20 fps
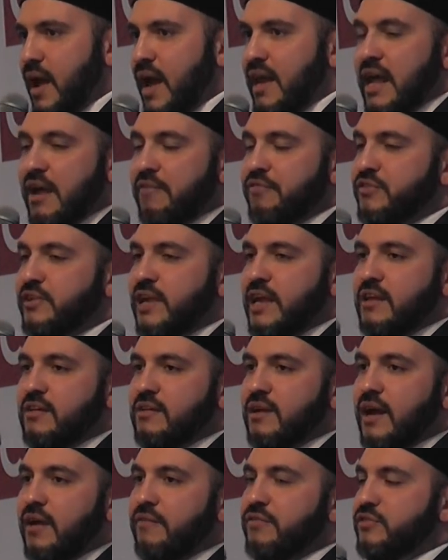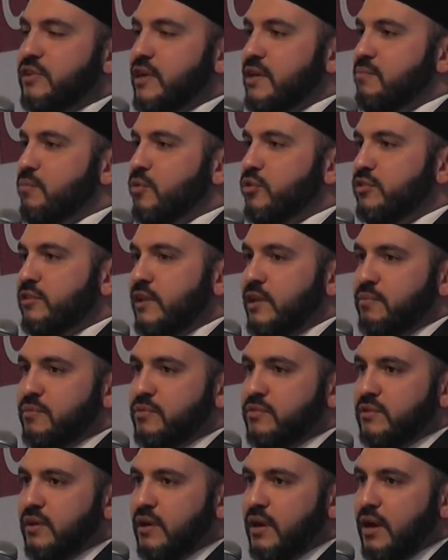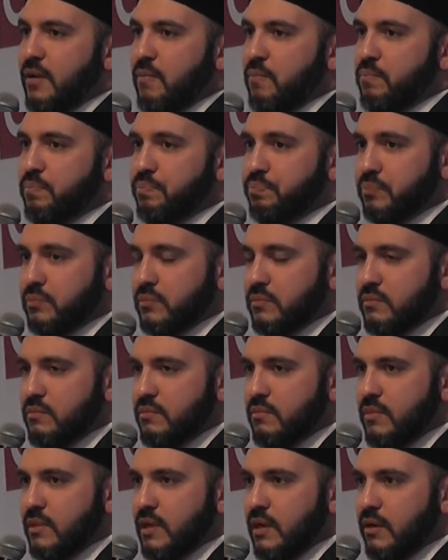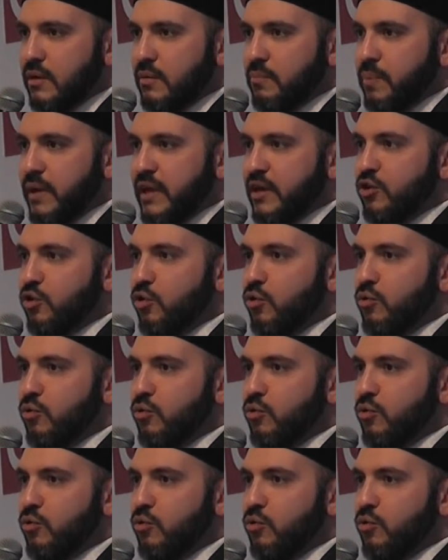And I've seen Muslims being